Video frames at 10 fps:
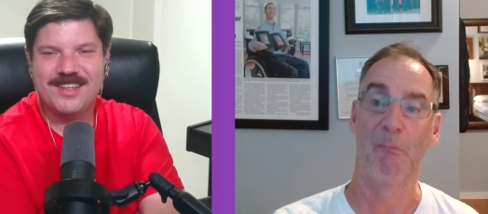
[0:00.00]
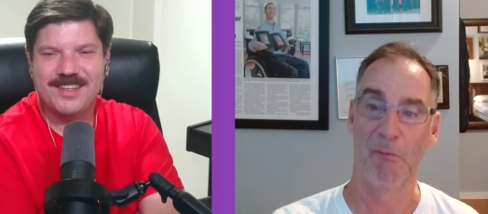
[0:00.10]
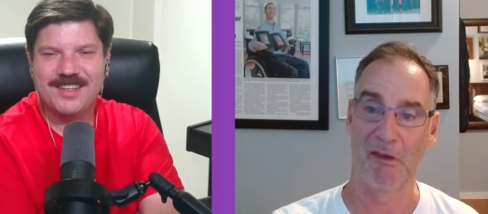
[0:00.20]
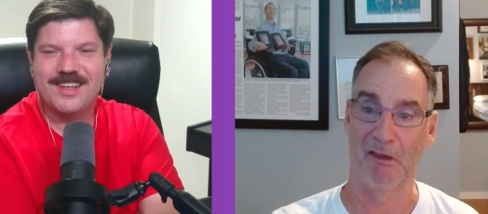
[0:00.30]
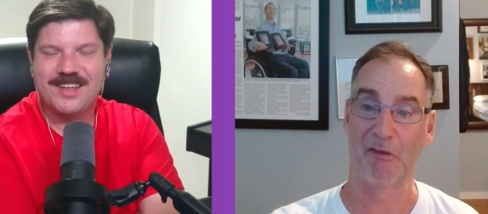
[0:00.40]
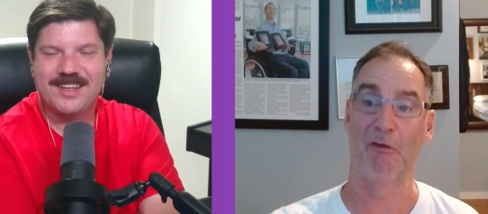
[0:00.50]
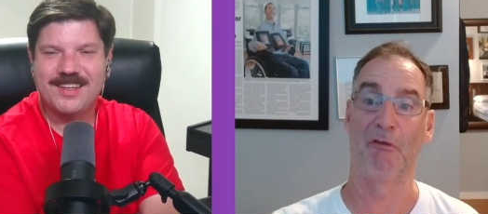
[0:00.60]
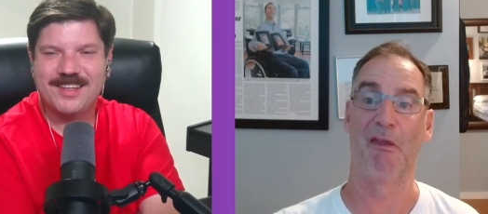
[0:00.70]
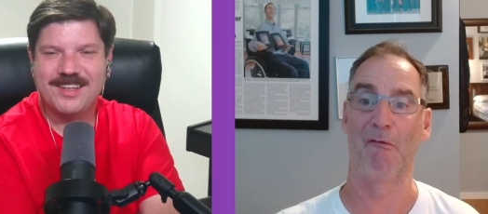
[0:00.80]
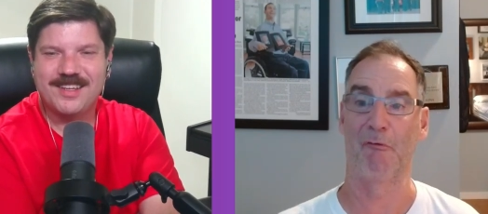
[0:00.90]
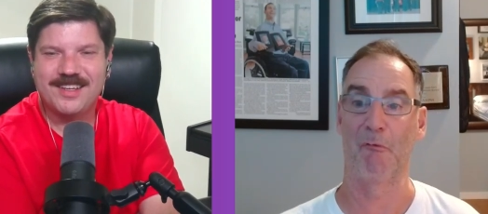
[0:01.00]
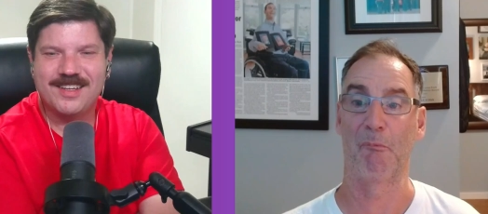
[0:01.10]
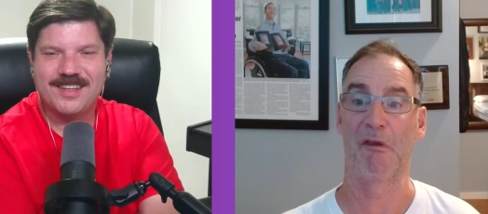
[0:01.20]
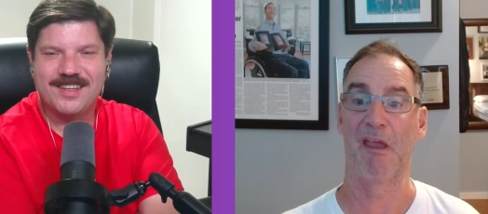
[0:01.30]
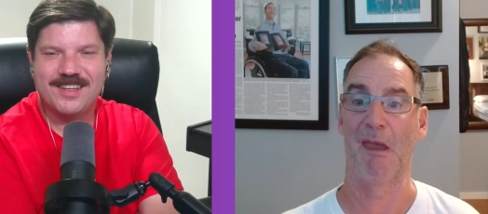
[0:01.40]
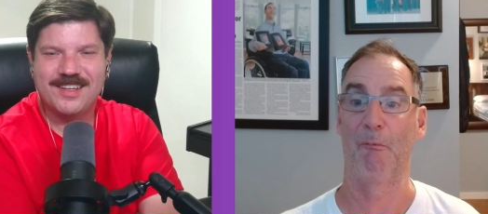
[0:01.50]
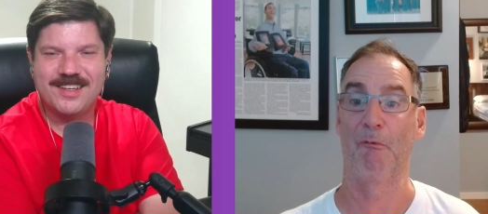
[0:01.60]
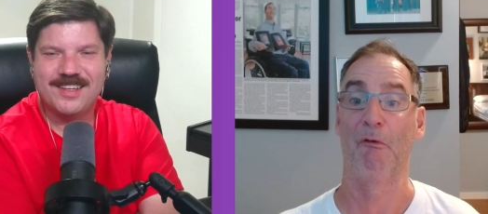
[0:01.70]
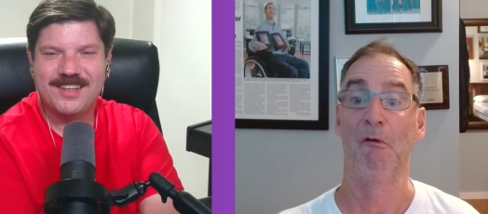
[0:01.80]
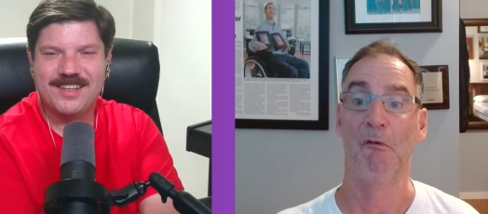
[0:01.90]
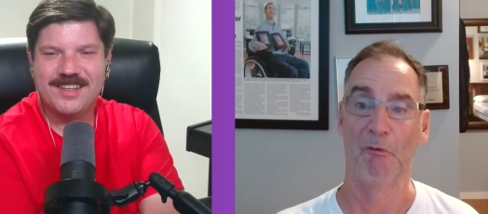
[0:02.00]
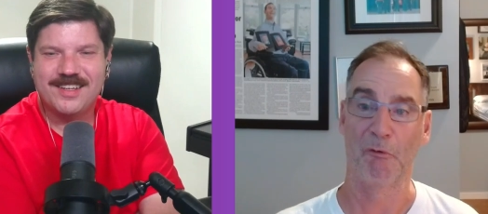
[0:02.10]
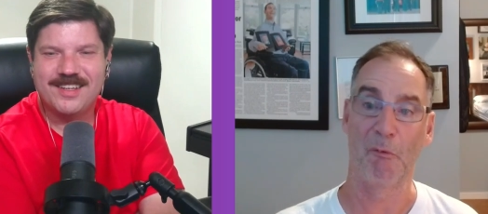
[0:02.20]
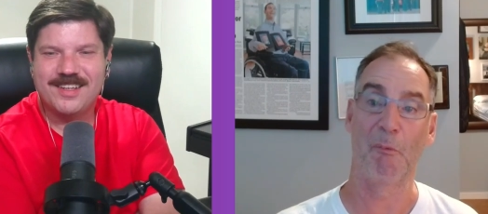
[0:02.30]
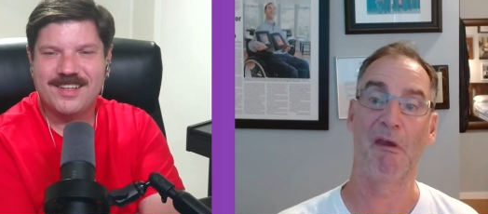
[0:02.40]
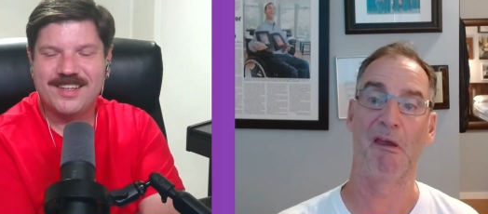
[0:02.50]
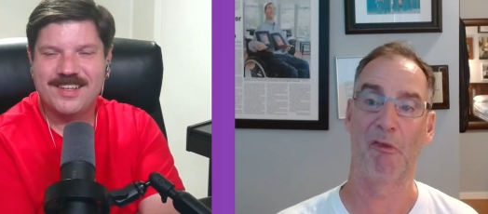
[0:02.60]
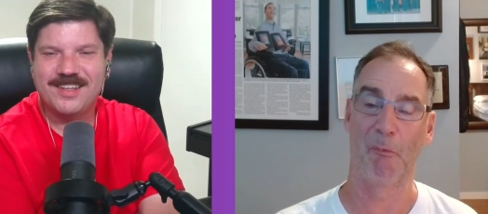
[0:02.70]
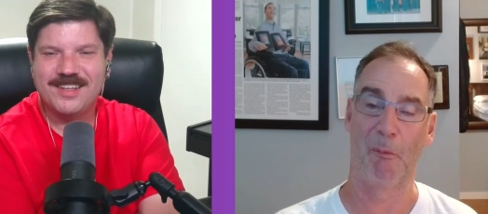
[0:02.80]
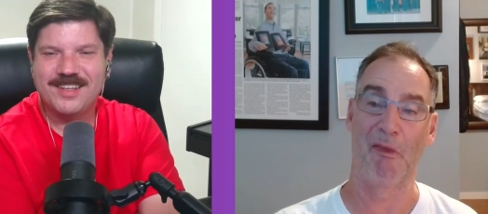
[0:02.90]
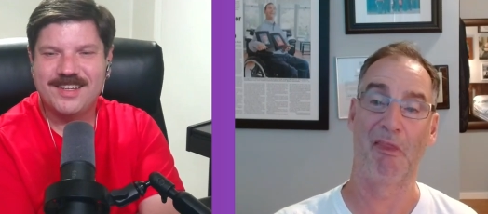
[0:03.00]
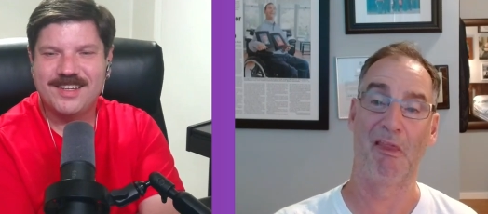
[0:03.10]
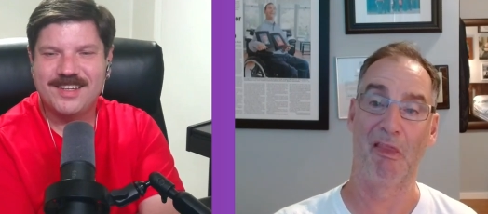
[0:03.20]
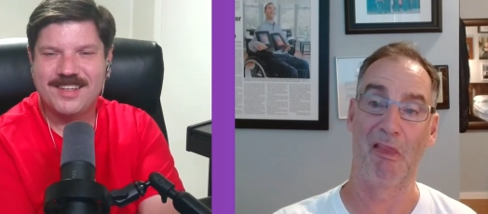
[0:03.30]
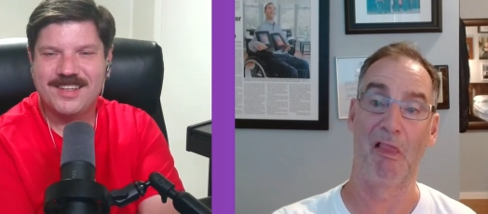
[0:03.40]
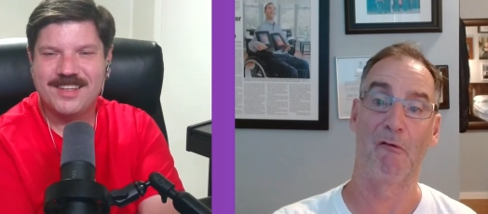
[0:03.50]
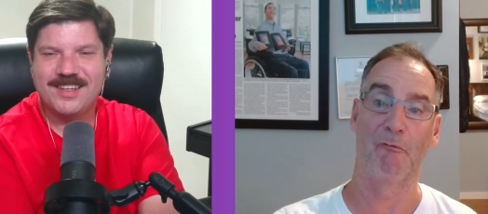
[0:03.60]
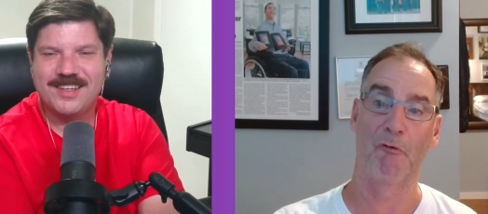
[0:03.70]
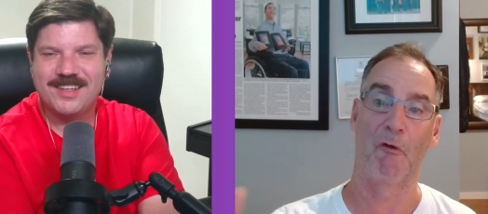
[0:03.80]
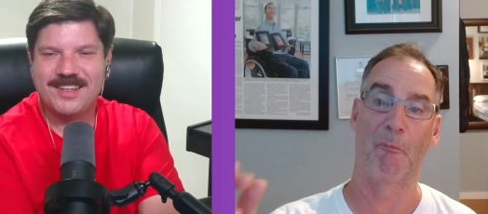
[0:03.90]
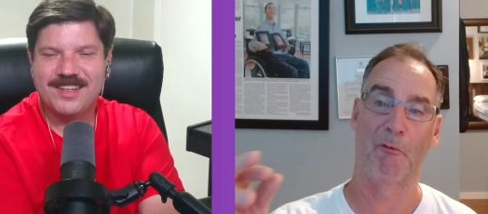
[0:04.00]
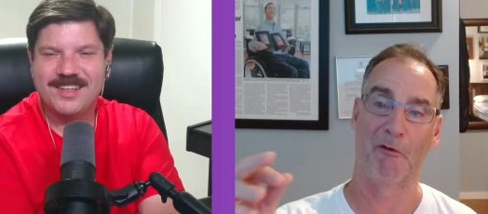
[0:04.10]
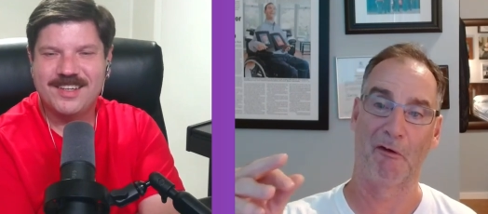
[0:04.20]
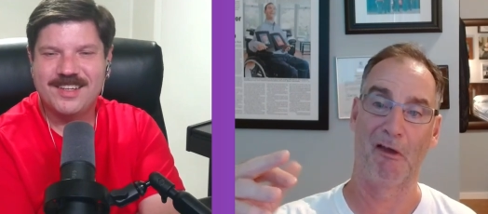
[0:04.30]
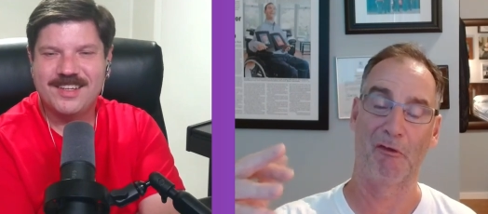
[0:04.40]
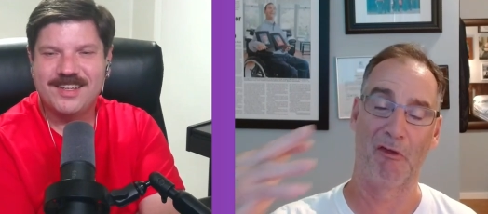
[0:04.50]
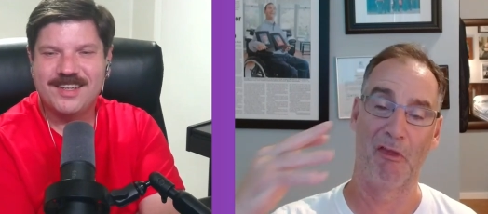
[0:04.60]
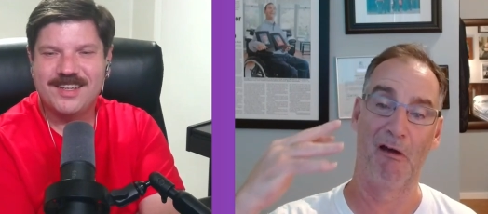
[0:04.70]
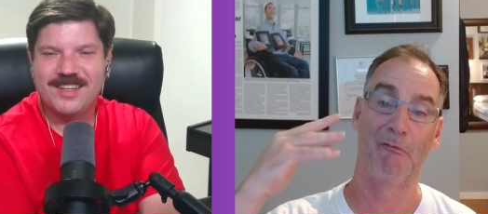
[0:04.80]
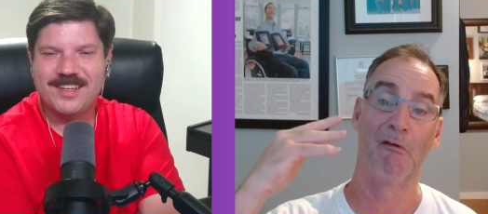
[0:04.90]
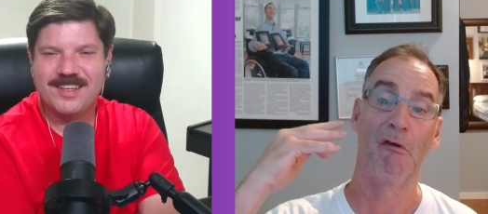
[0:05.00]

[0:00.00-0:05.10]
Speaker 1: because he'll never be able to be independent enough nor progressive enough